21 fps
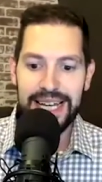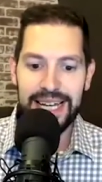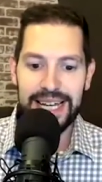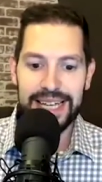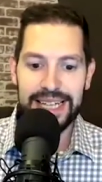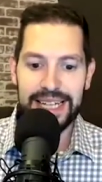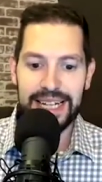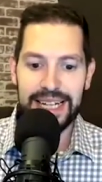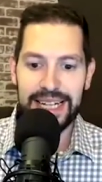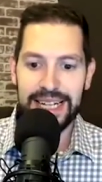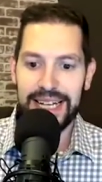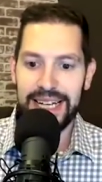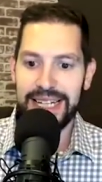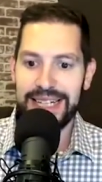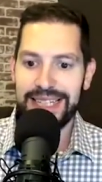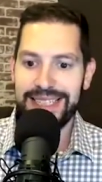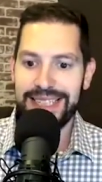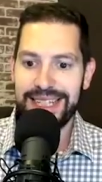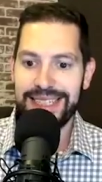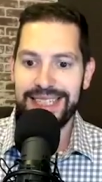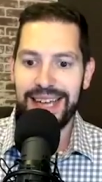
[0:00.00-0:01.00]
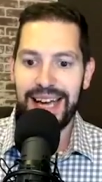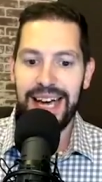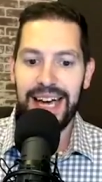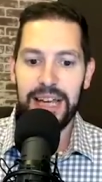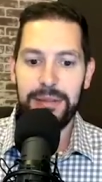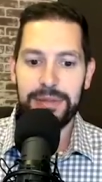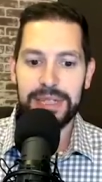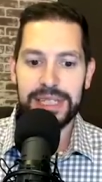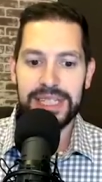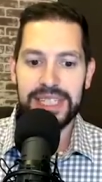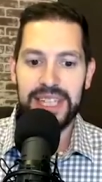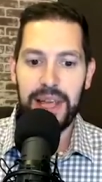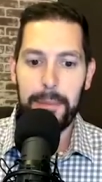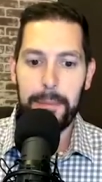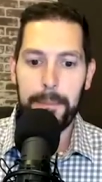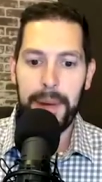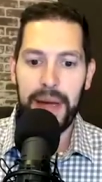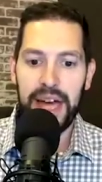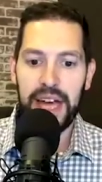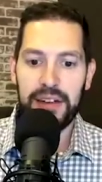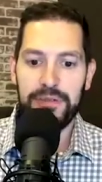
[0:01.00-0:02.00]
It's a time to
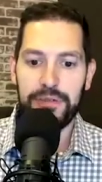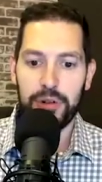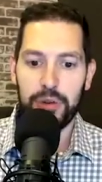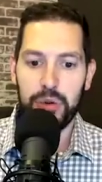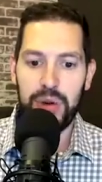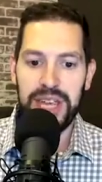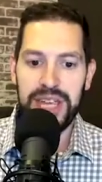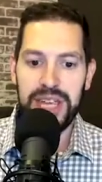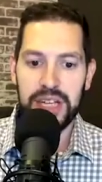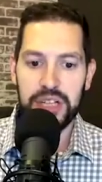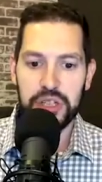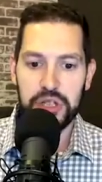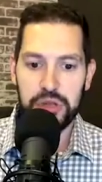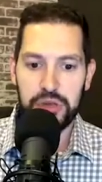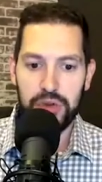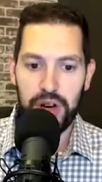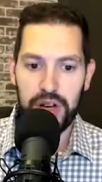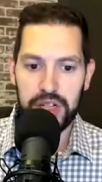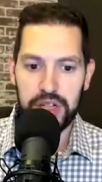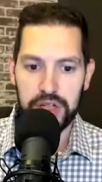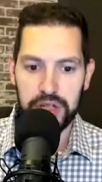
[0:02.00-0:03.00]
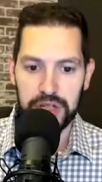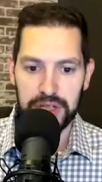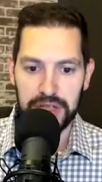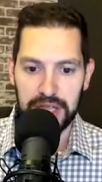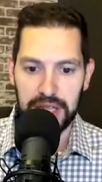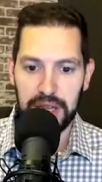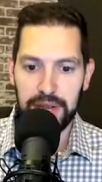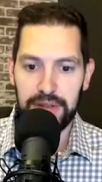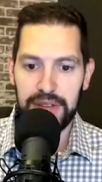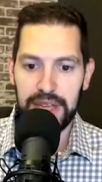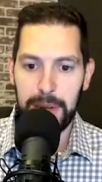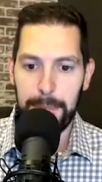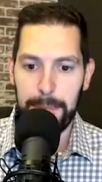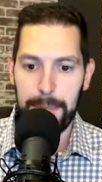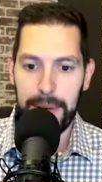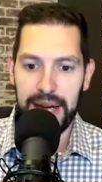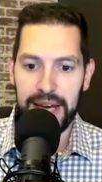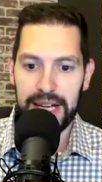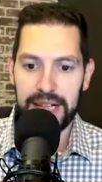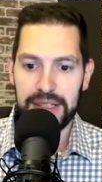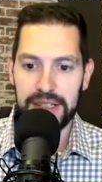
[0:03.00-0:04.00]
step back for reconstruction, giving it
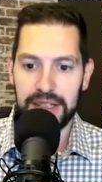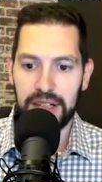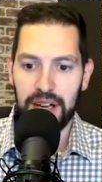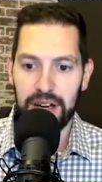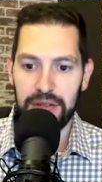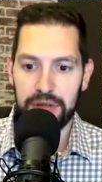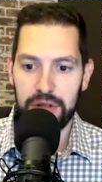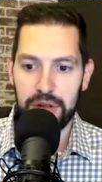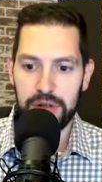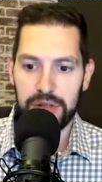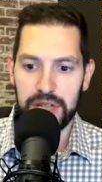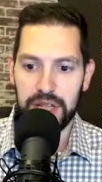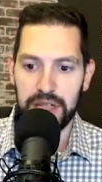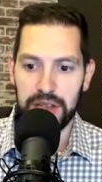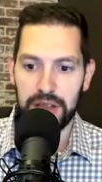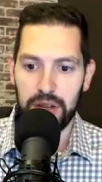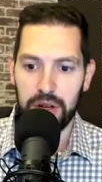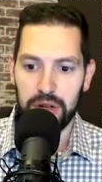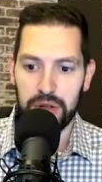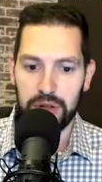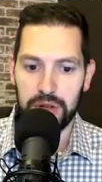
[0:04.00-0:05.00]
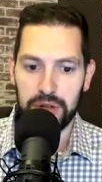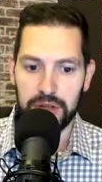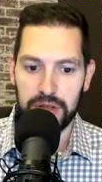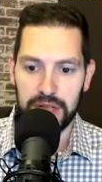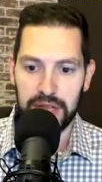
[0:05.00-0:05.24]
back to governors and local